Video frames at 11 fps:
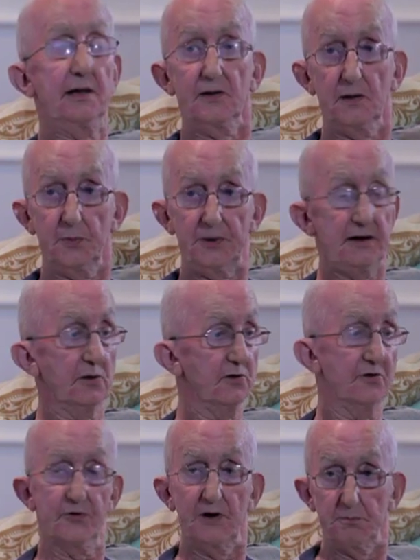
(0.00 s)
they'll be on the
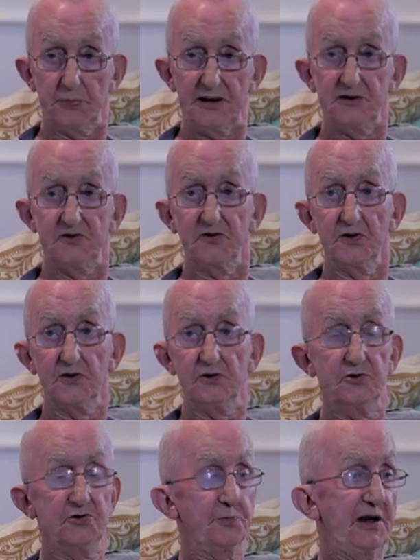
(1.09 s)
front page of the
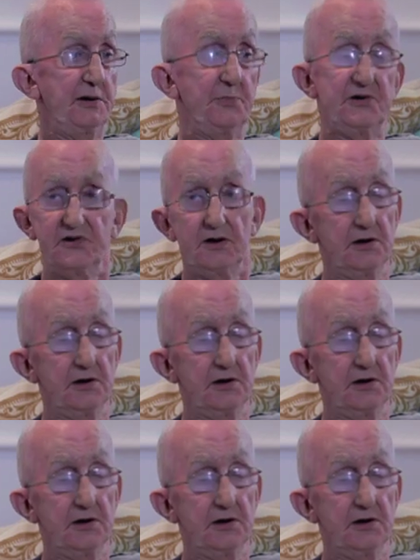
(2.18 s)
newspapers,